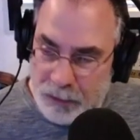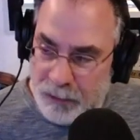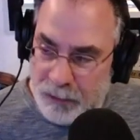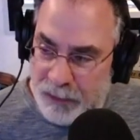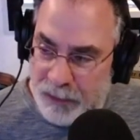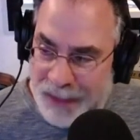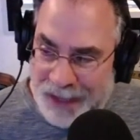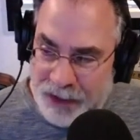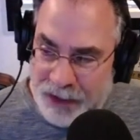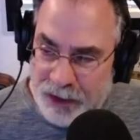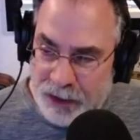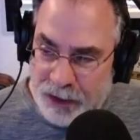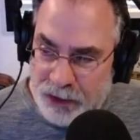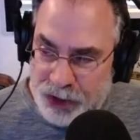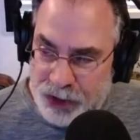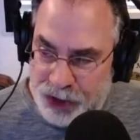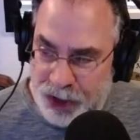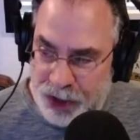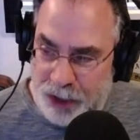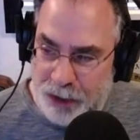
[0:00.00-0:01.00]
then
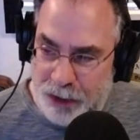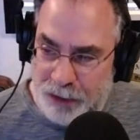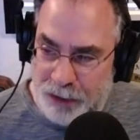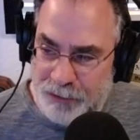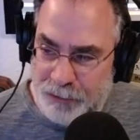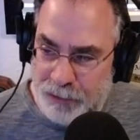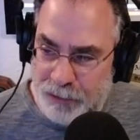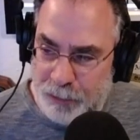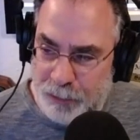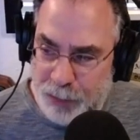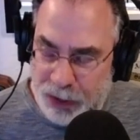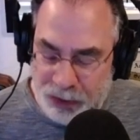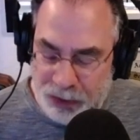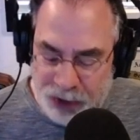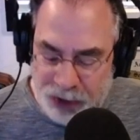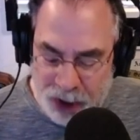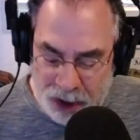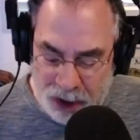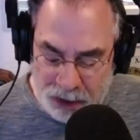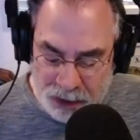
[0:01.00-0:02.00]
Sheriff Bill
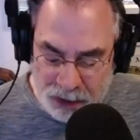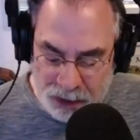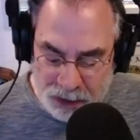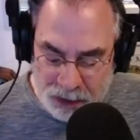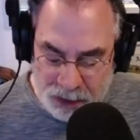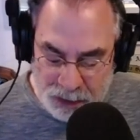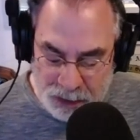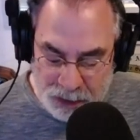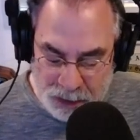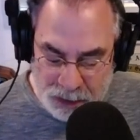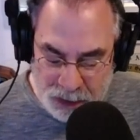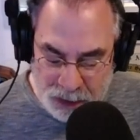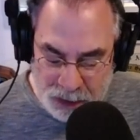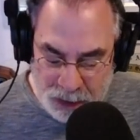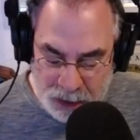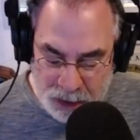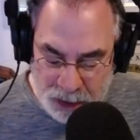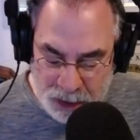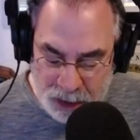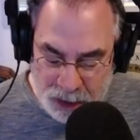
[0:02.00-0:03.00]
Young
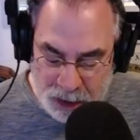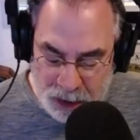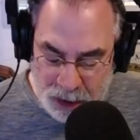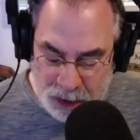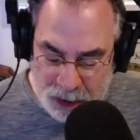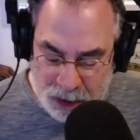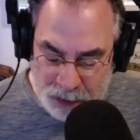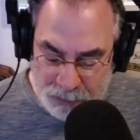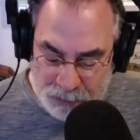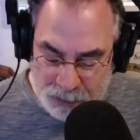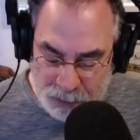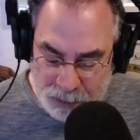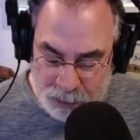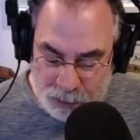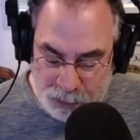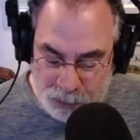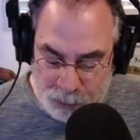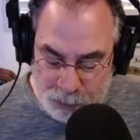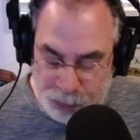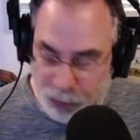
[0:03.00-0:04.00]

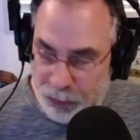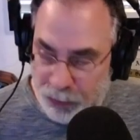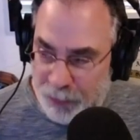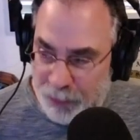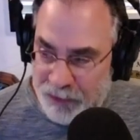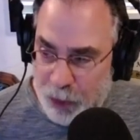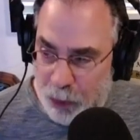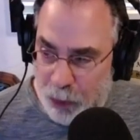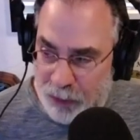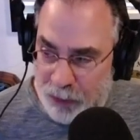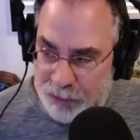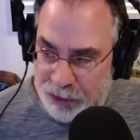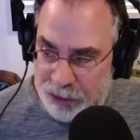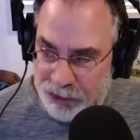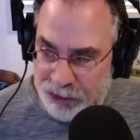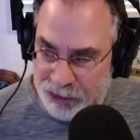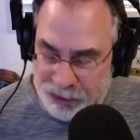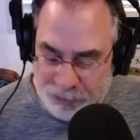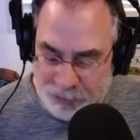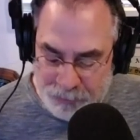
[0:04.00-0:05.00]
pulled him in the
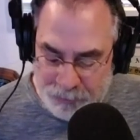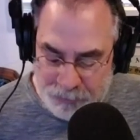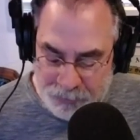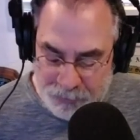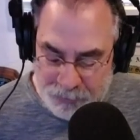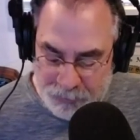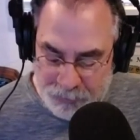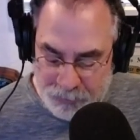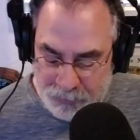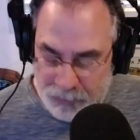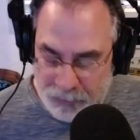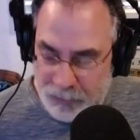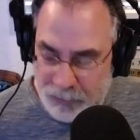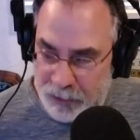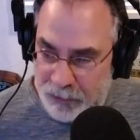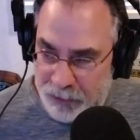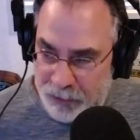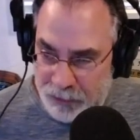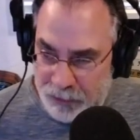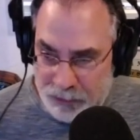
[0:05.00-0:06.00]
office.
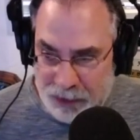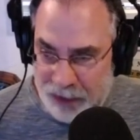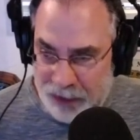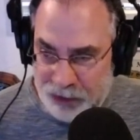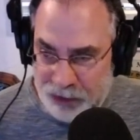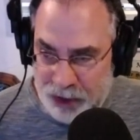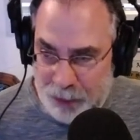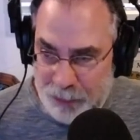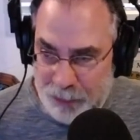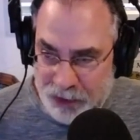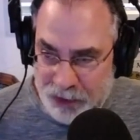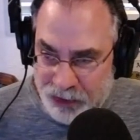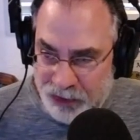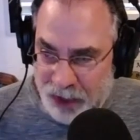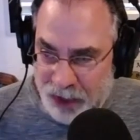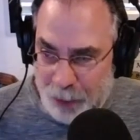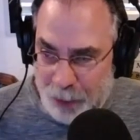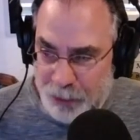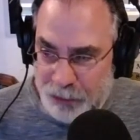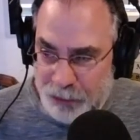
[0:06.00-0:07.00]
And ladies and gentlemen, this is
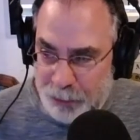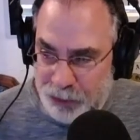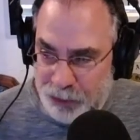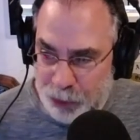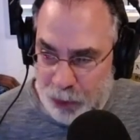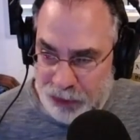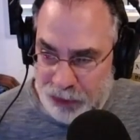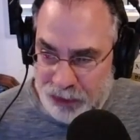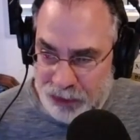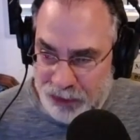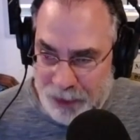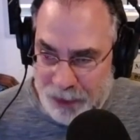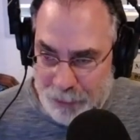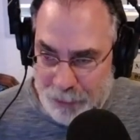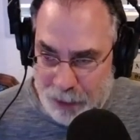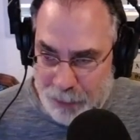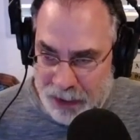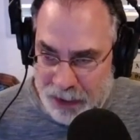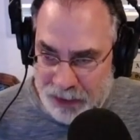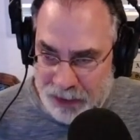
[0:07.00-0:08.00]
coming from sources. I'm
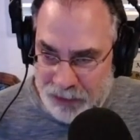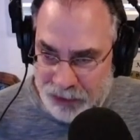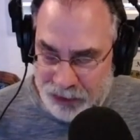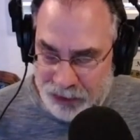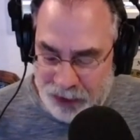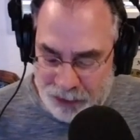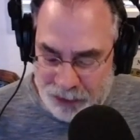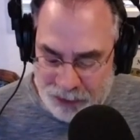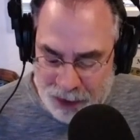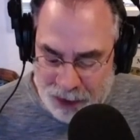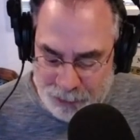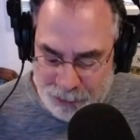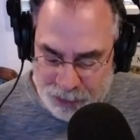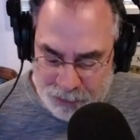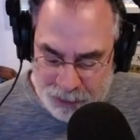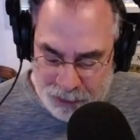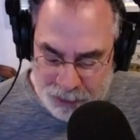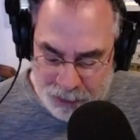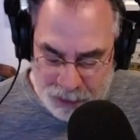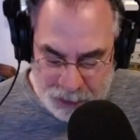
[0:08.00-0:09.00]
not making this stuff up,
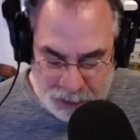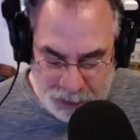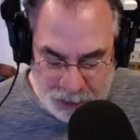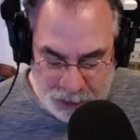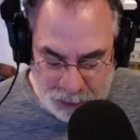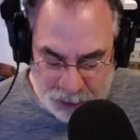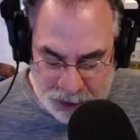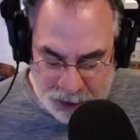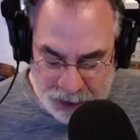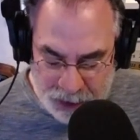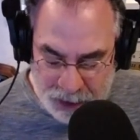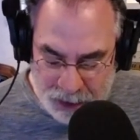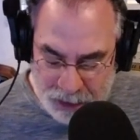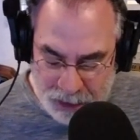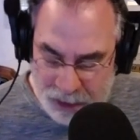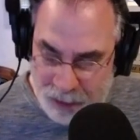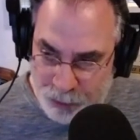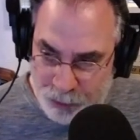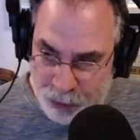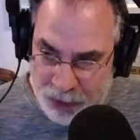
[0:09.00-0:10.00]
okay?
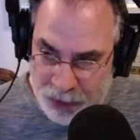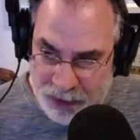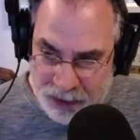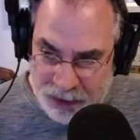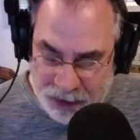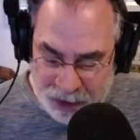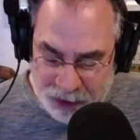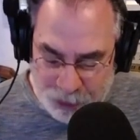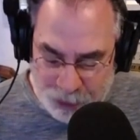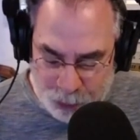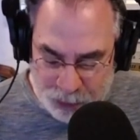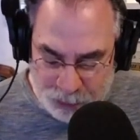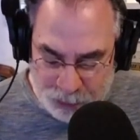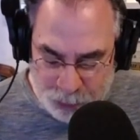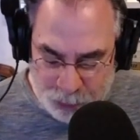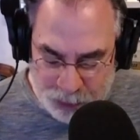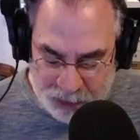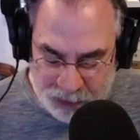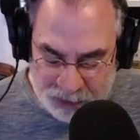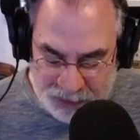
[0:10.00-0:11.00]
And I'm reading here
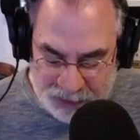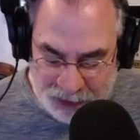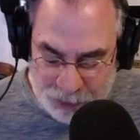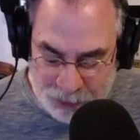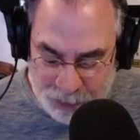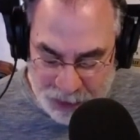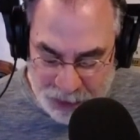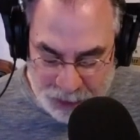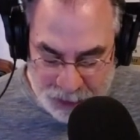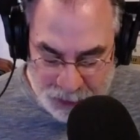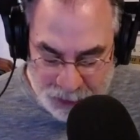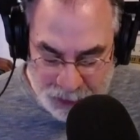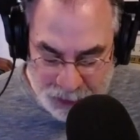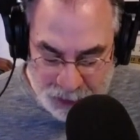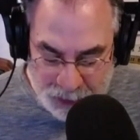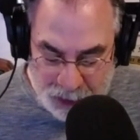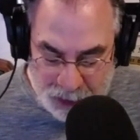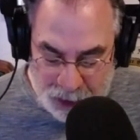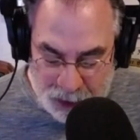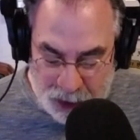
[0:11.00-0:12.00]
what they're telling me.
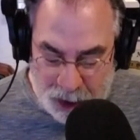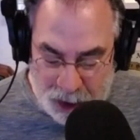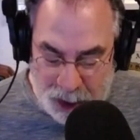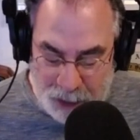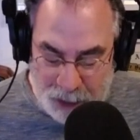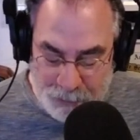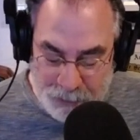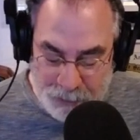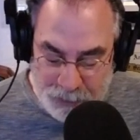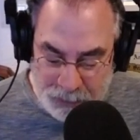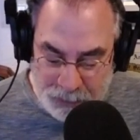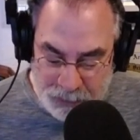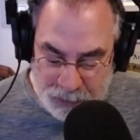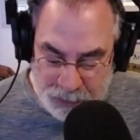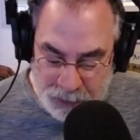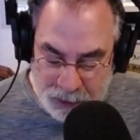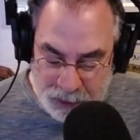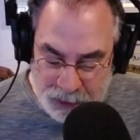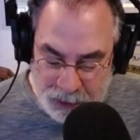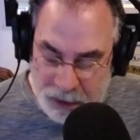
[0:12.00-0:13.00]
And
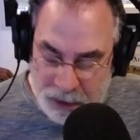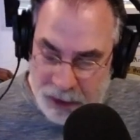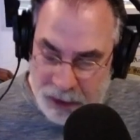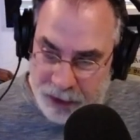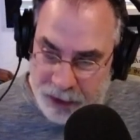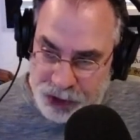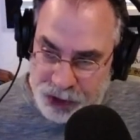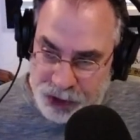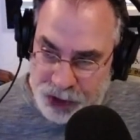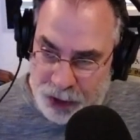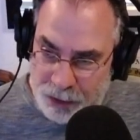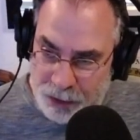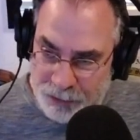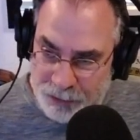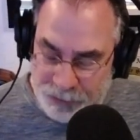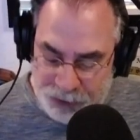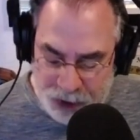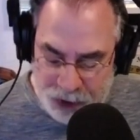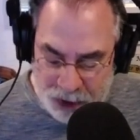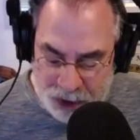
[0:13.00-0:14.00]

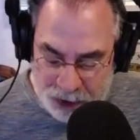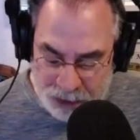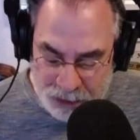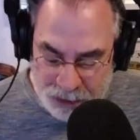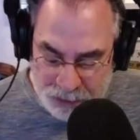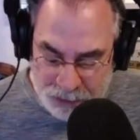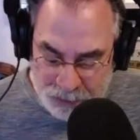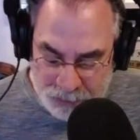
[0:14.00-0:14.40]
Sheriff Young